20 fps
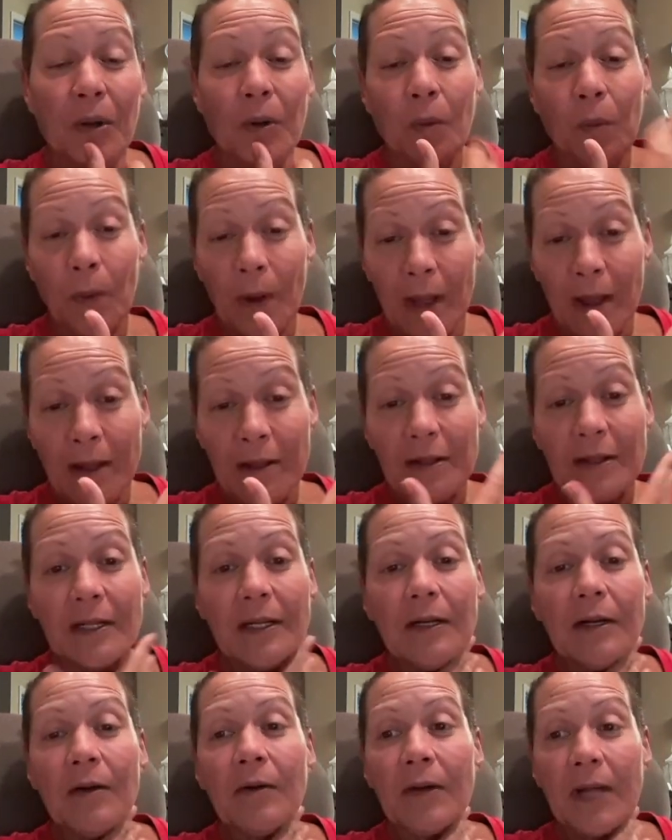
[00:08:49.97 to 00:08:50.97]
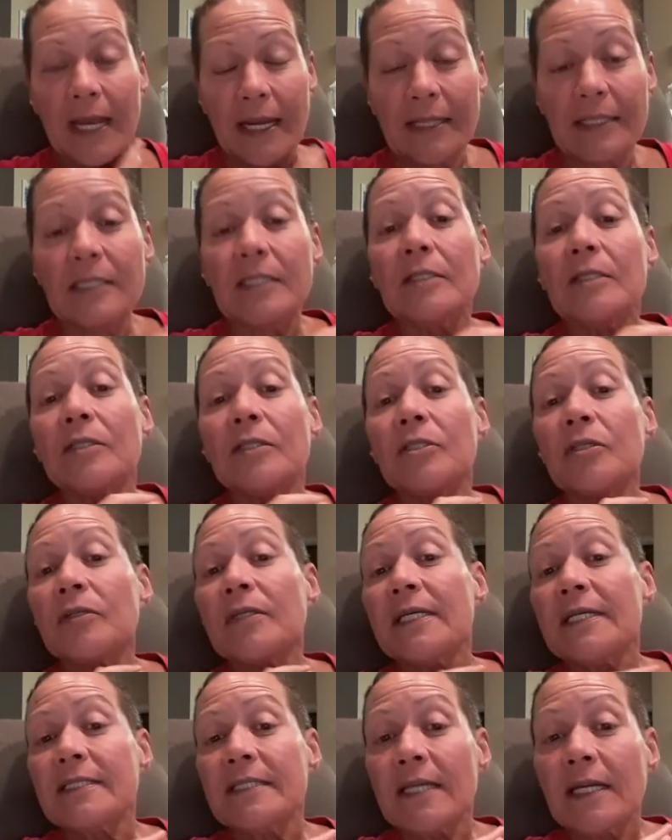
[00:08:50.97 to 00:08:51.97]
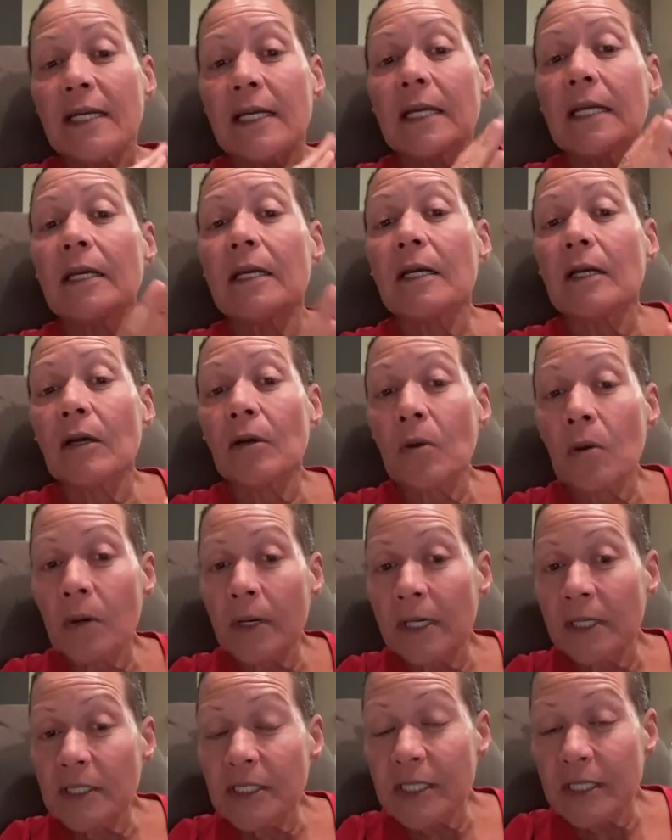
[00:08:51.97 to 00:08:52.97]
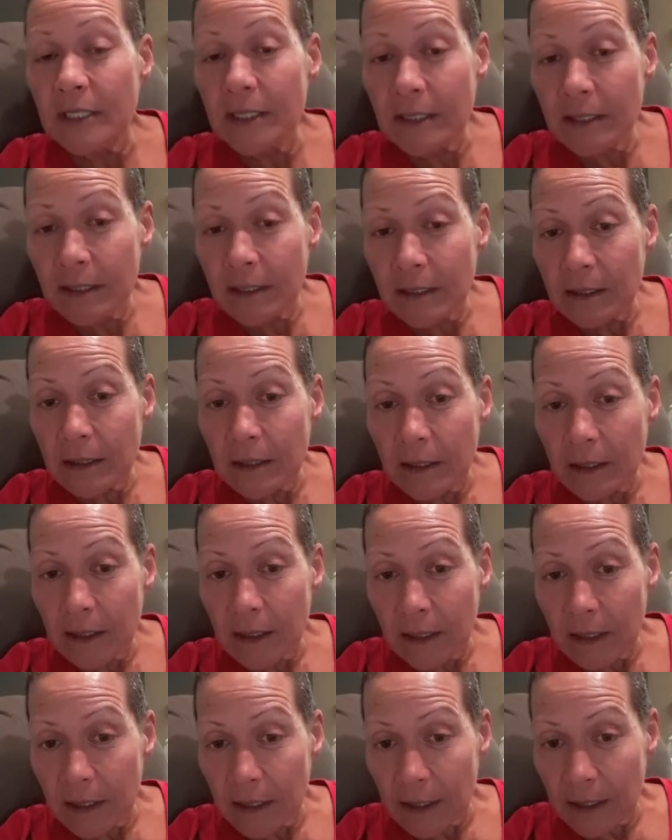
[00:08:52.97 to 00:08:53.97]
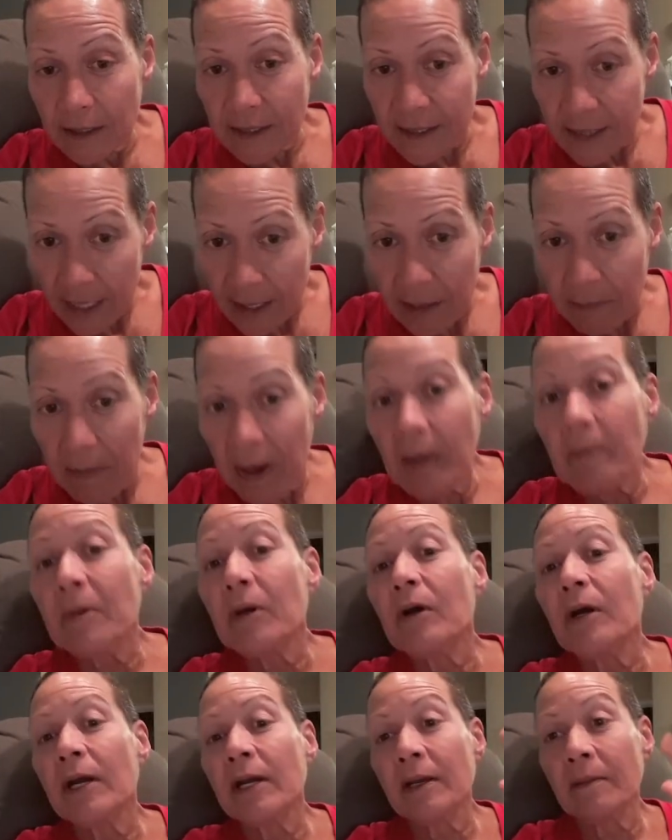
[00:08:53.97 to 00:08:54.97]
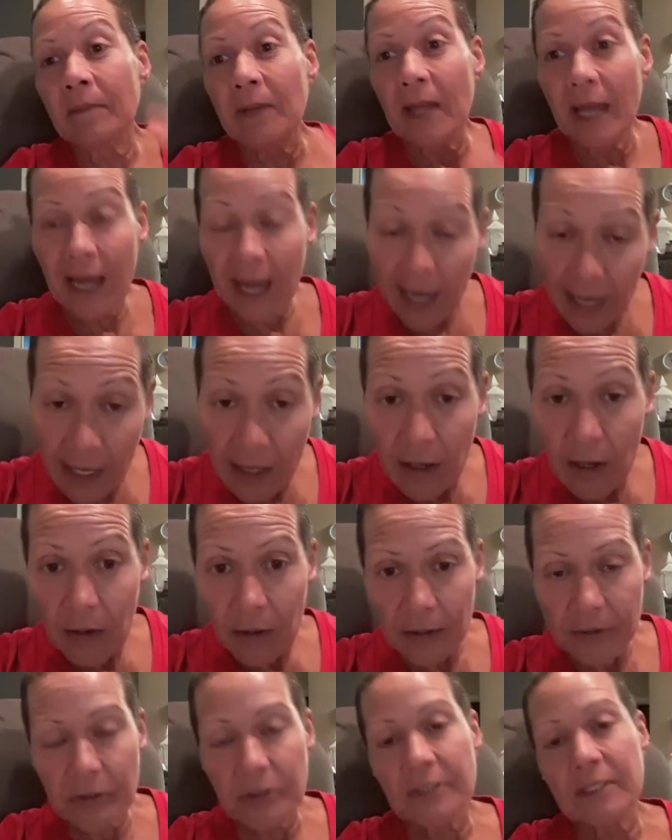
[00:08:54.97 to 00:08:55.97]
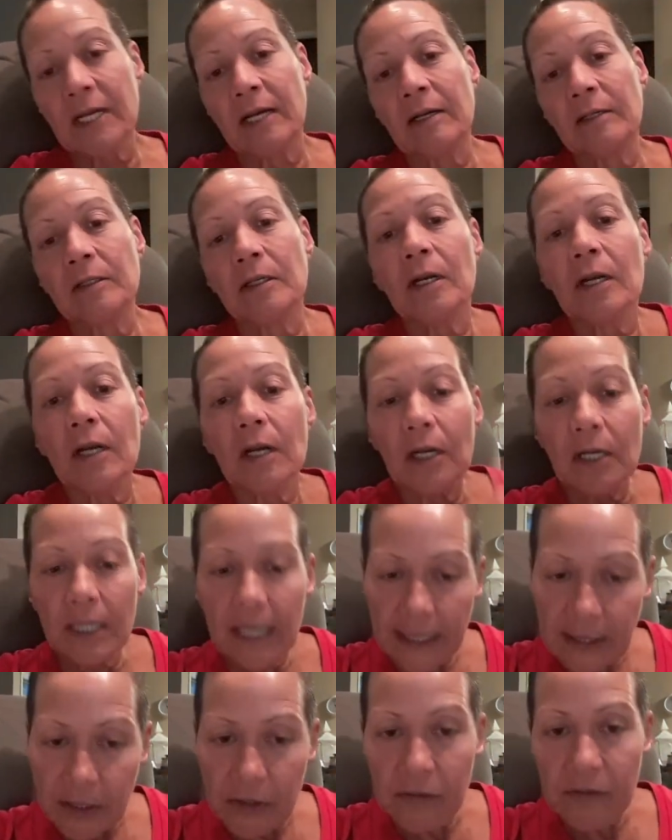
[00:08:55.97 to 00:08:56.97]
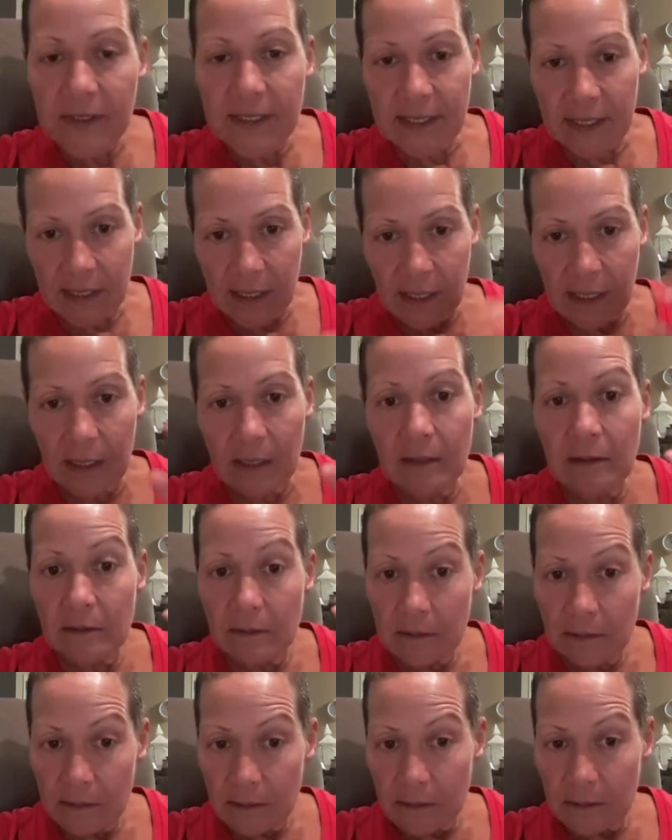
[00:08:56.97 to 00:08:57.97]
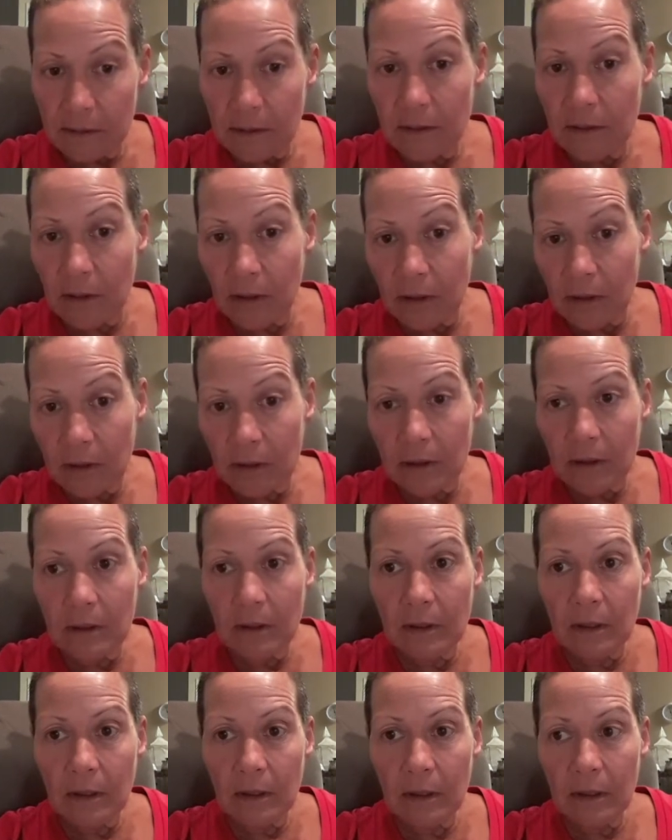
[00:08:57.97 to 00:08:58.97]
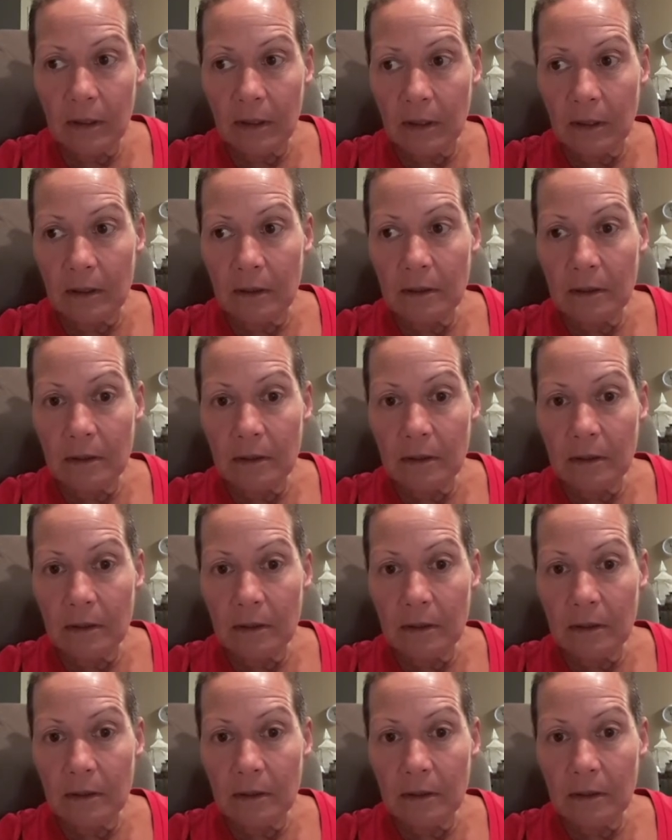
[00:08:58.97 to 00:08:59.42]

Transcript: well, okay, so they said, according to the second mammogram and the ultrasound, they do see a